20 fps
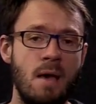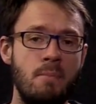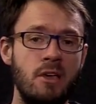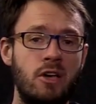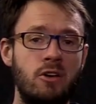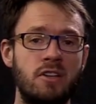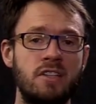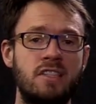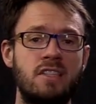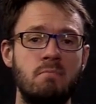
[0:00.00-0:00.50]

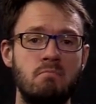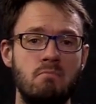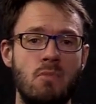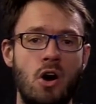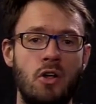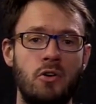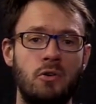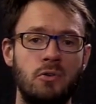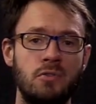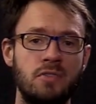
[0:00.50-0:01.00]
Because the
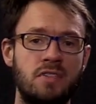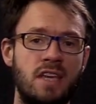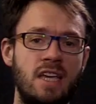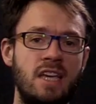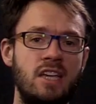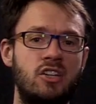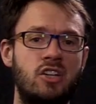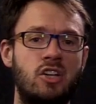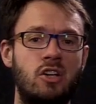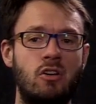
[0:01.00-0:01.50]
models
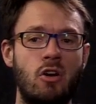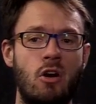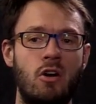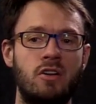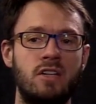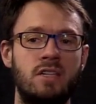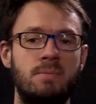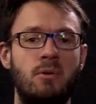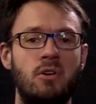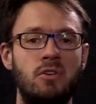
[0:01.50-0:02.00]
each
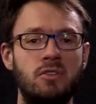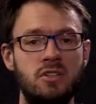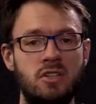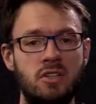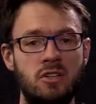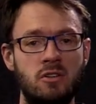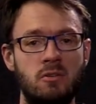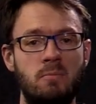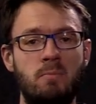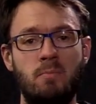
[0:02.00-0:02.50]
correspond
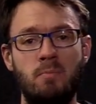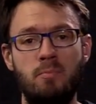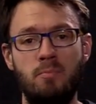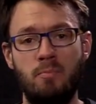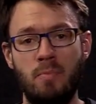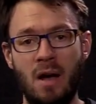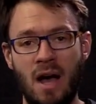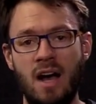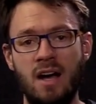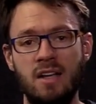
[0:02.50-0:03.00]
to
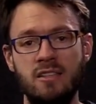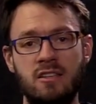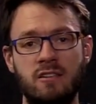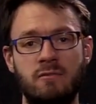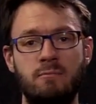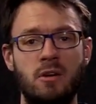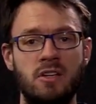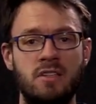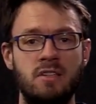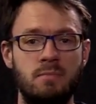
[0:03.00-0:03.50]
parts
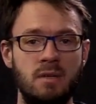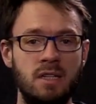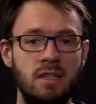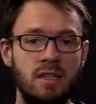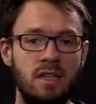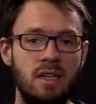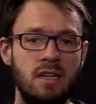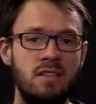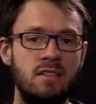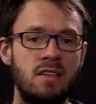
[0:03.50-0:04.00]
of
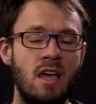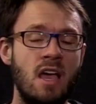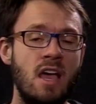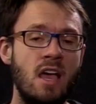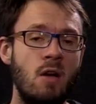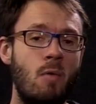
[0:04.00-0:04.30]
possibilities,